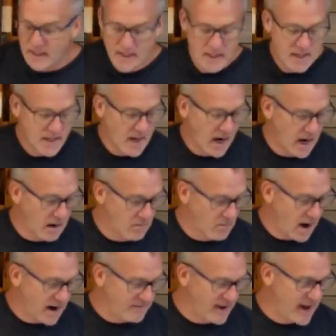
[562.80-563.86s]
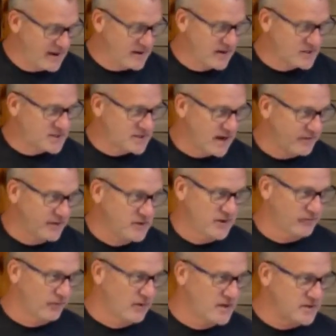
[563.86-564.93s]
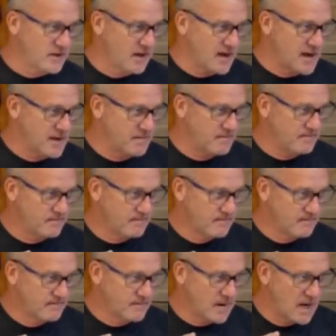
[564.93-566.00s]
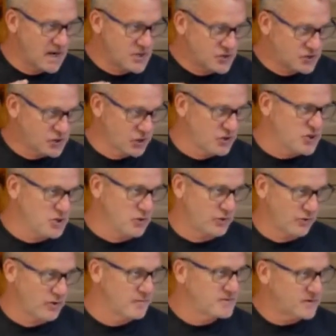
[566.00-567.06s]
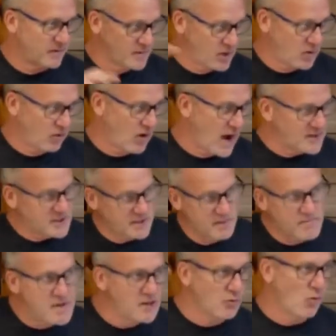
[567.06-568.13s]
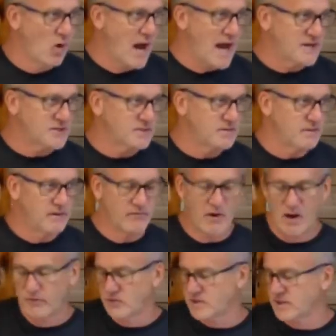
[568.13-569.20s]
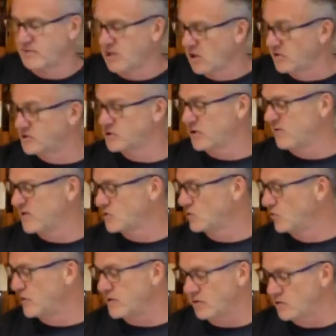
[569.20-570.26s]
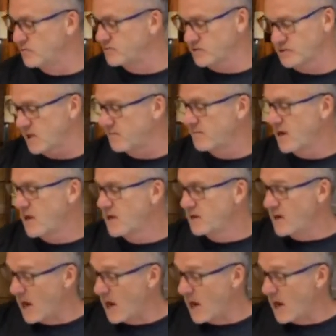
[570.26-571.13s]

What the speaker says: I've had seven different church youth groups from across the Midwest involved with something called Service Learning Groups, which I'm not a